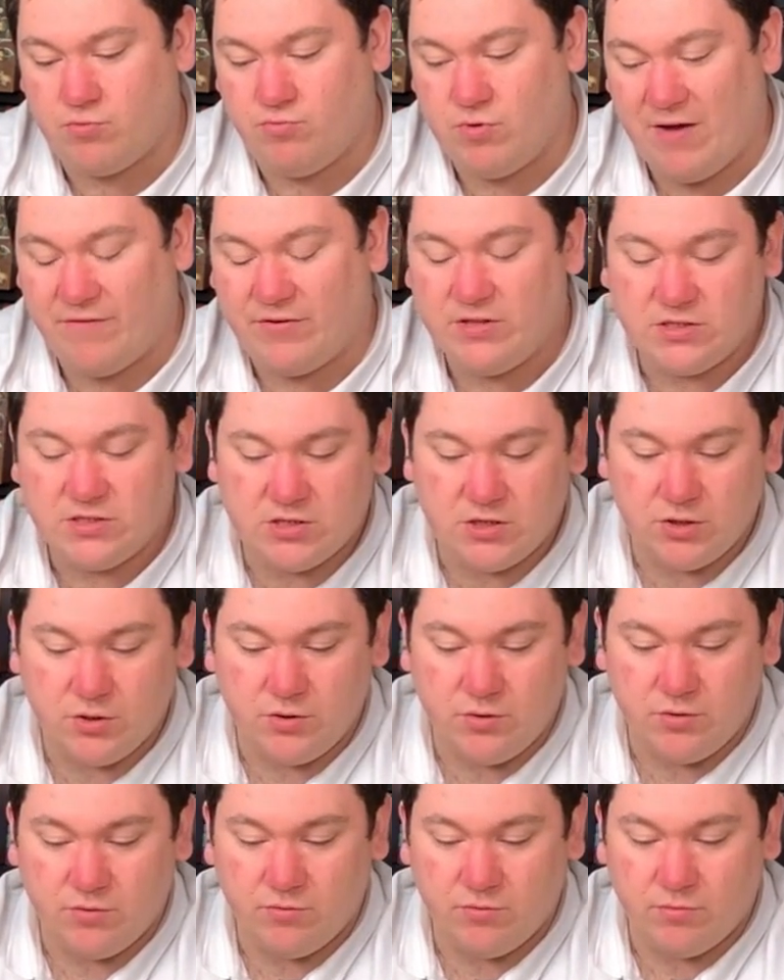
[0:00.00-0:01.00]
having
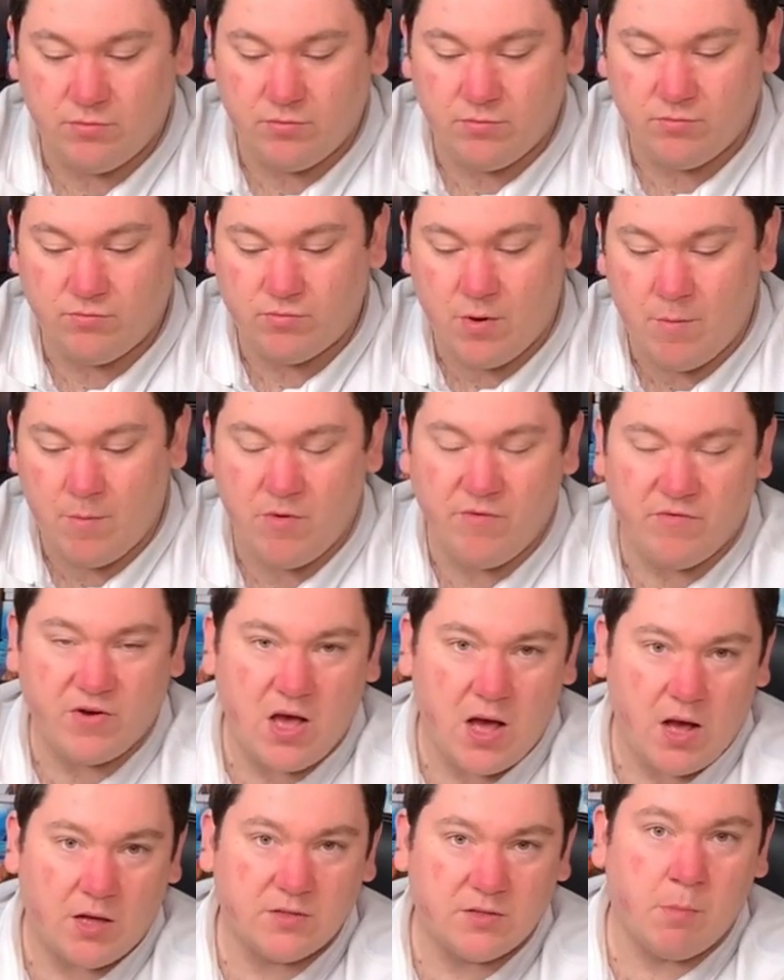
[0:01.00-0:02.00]
to remove
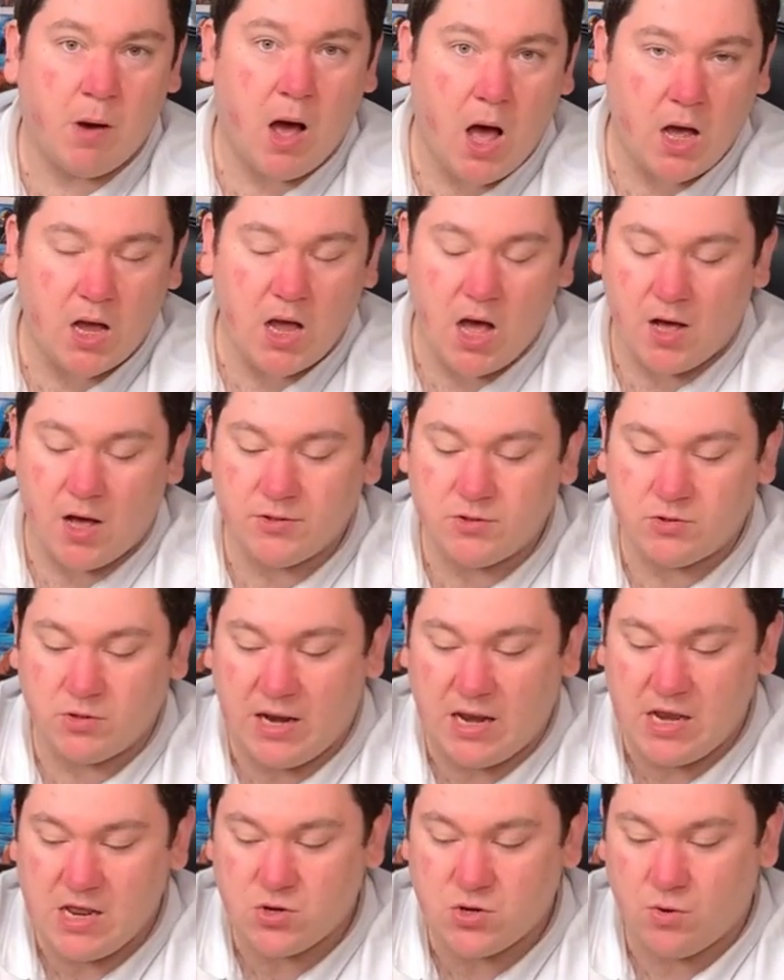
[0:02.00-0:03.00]
cards, mark cards
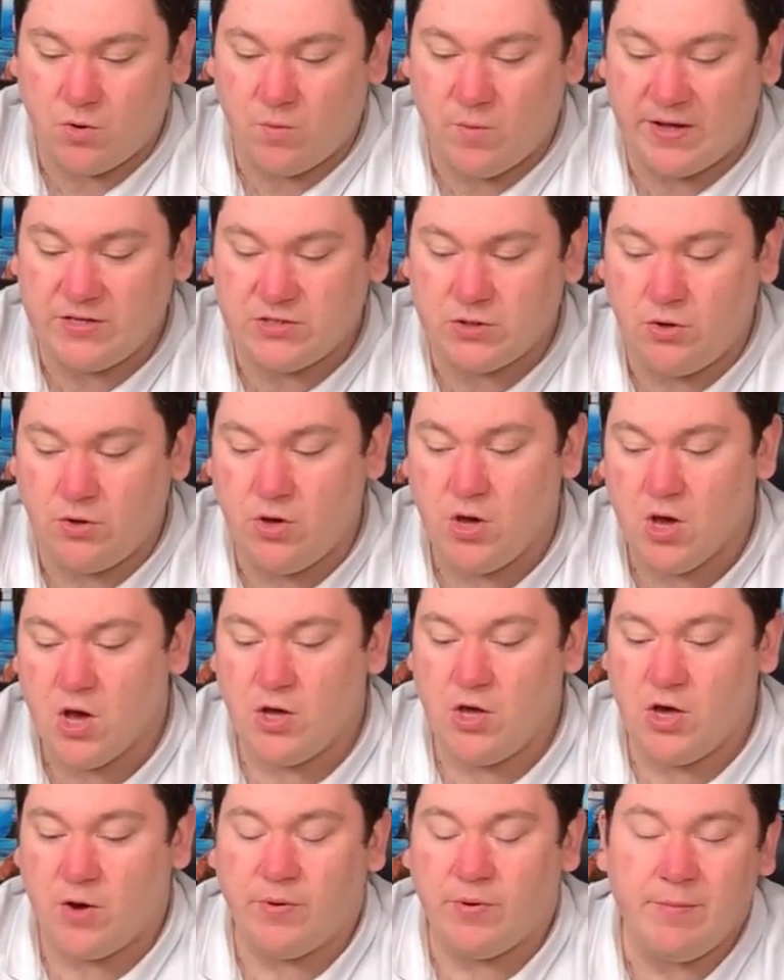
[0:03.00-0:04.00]
in any sort of way. So you
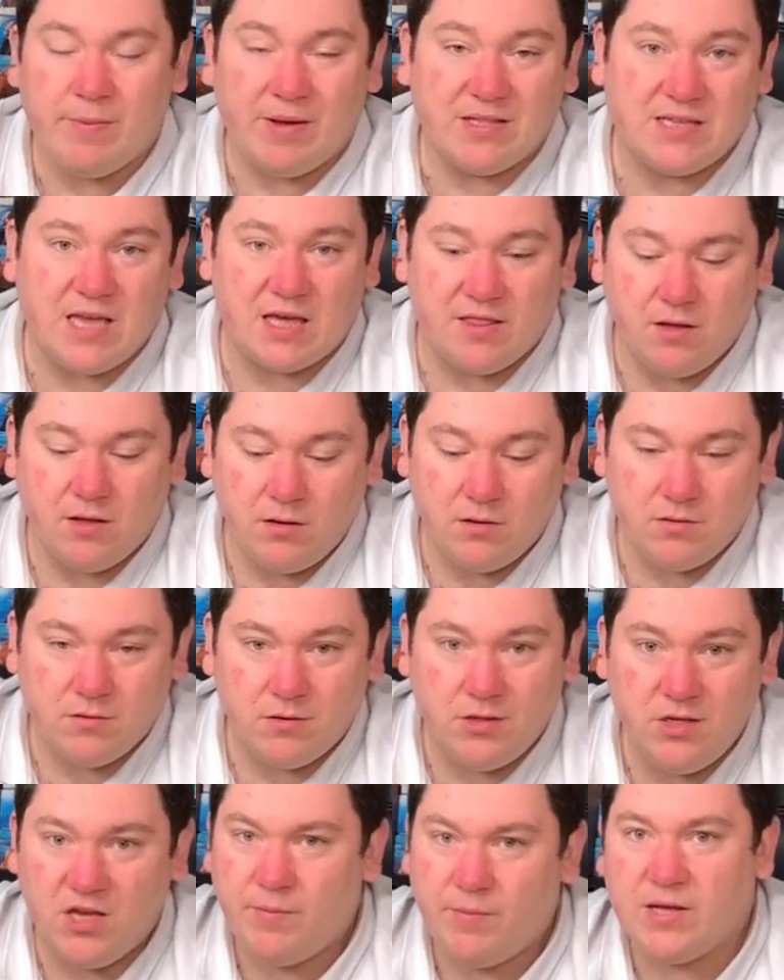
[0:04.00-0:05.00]
can put it back together
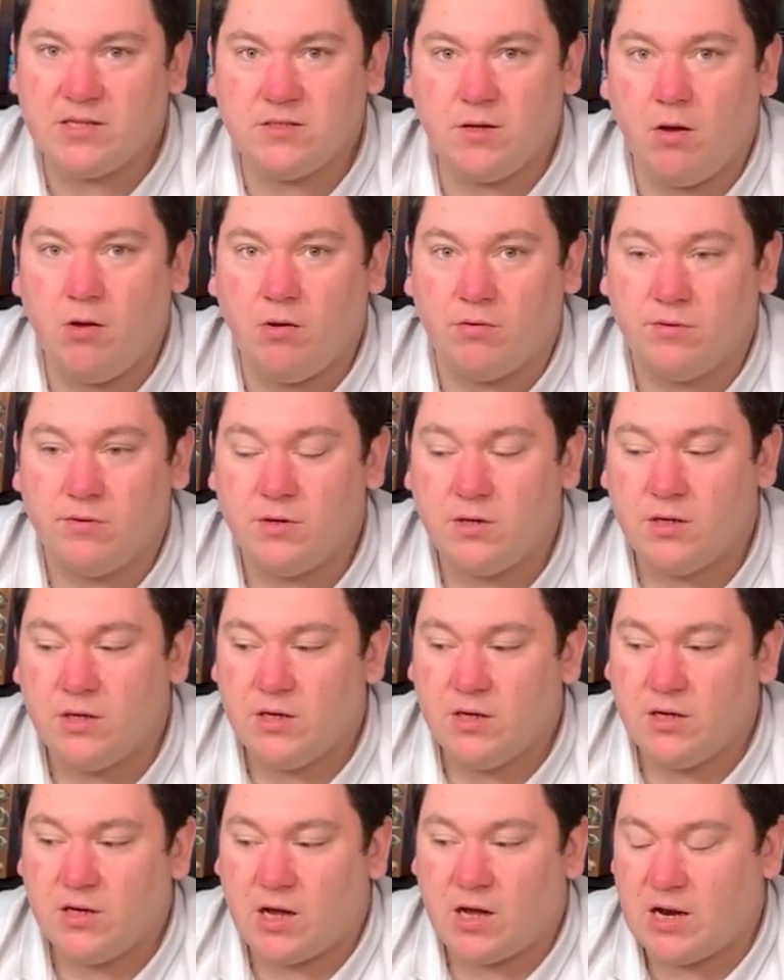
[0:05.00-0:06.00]
and you can pass it on.
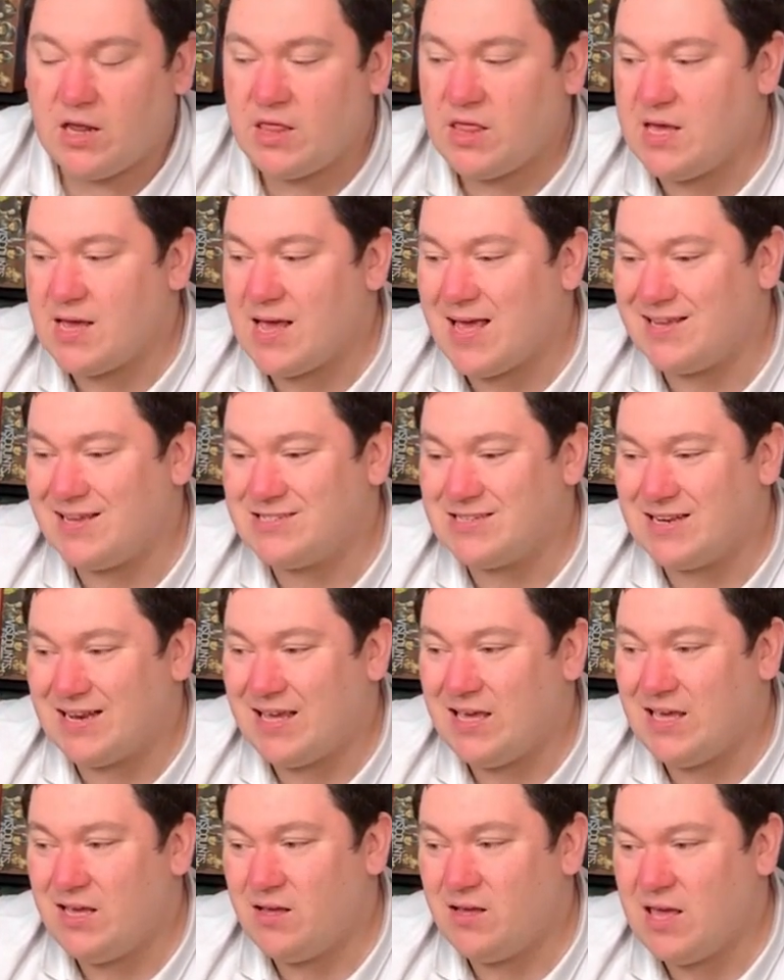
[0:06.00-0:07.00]
And I think
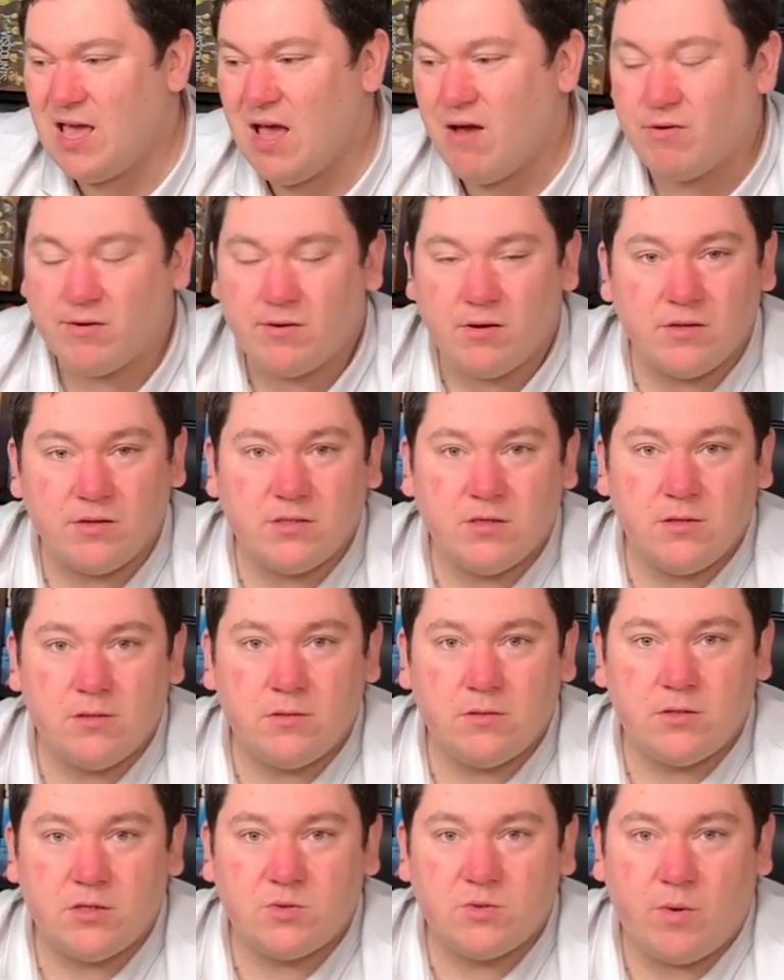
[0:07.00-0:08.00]
actually, yeah, I'd like to
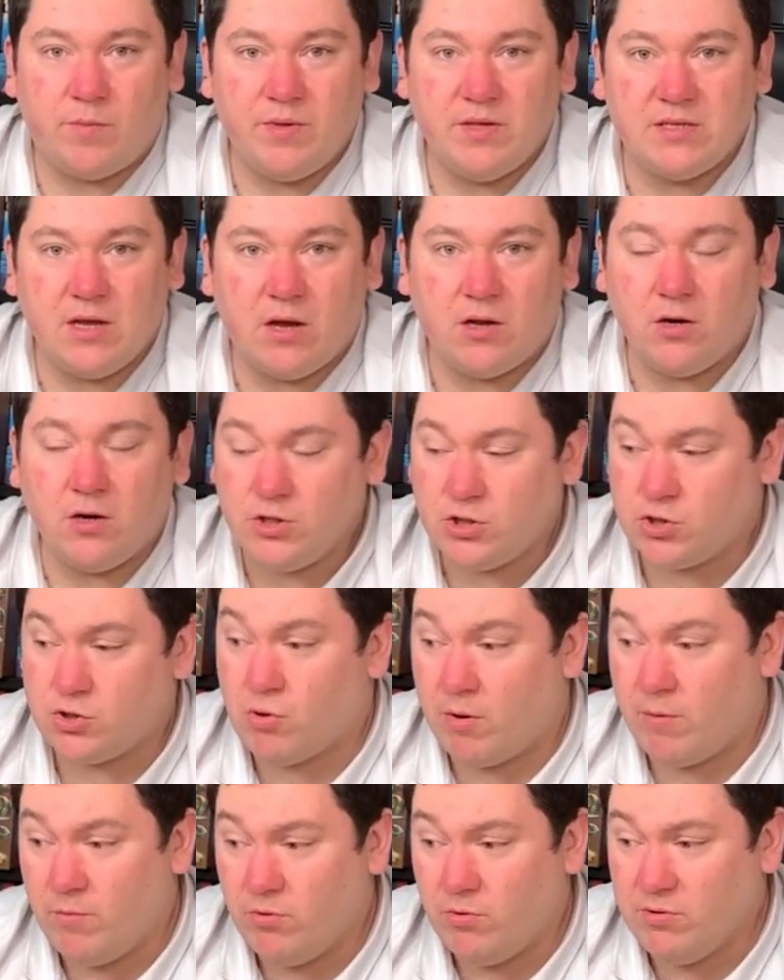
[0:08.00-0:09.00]
swap this out. I'd like to
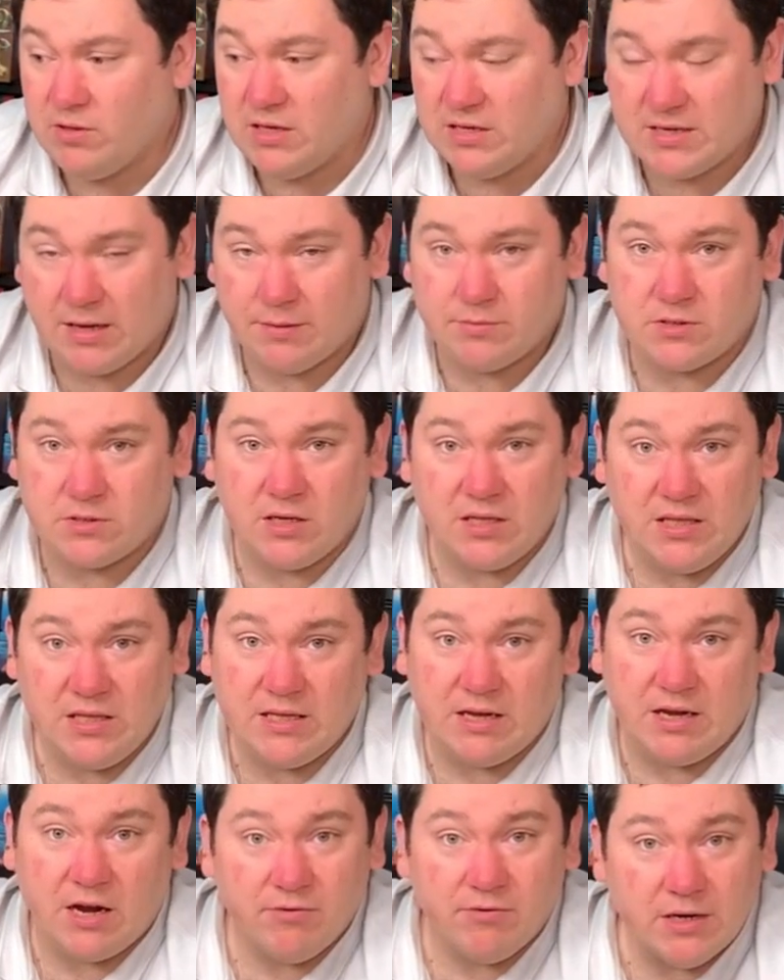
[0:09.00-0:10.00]
try more of these games because I think
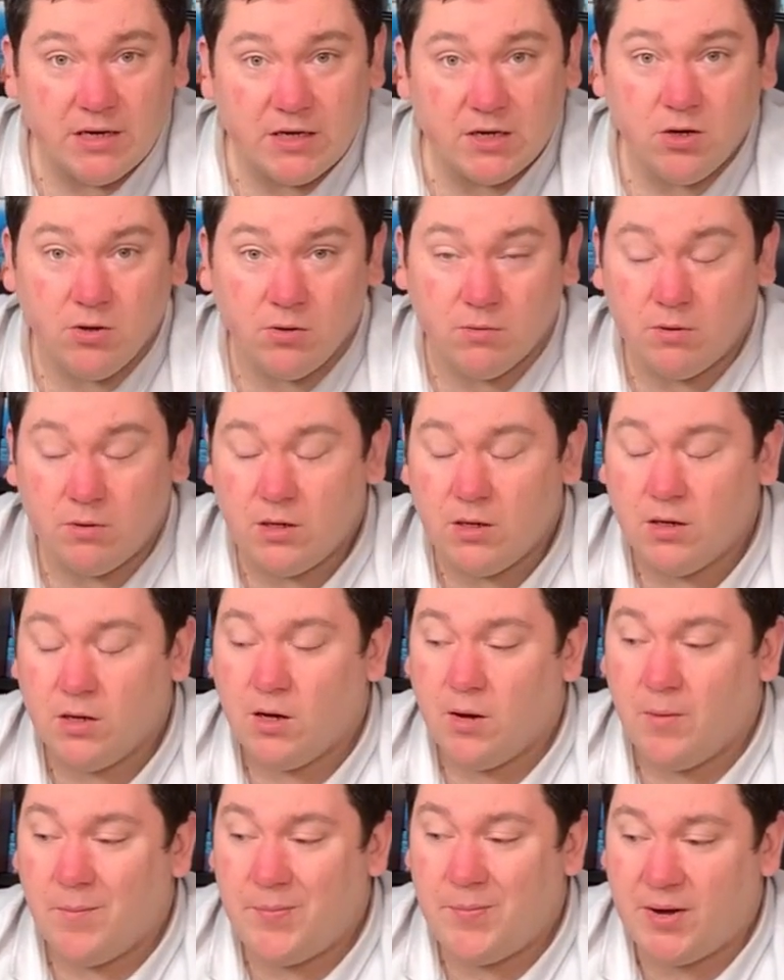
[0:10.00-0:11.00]
they are really cool.
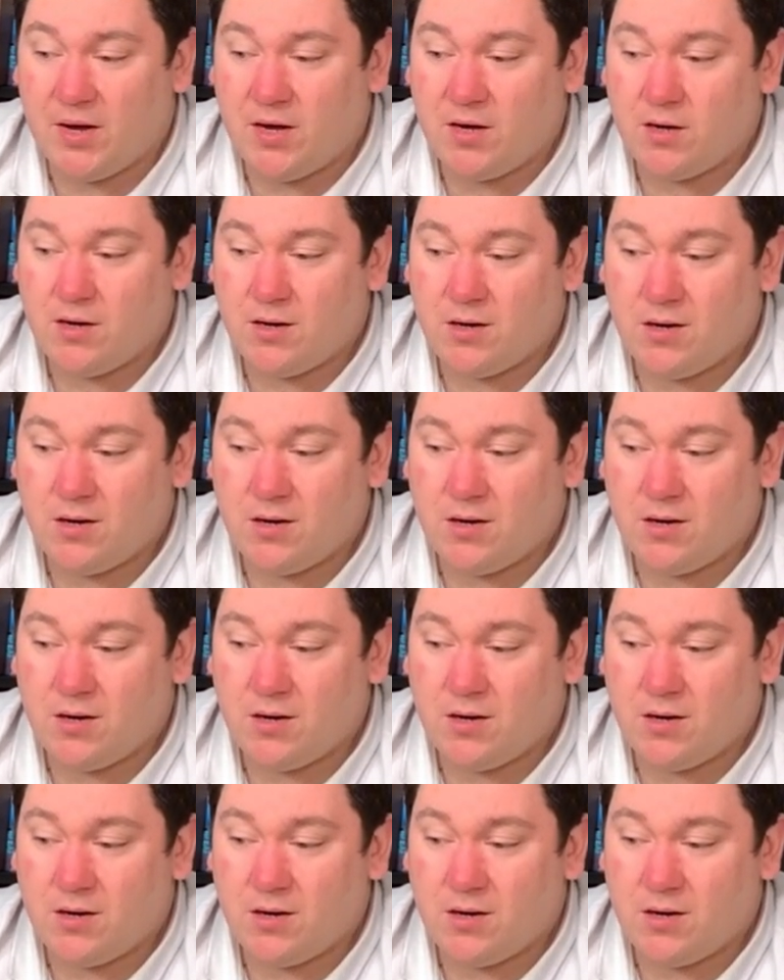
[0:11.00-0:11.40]
But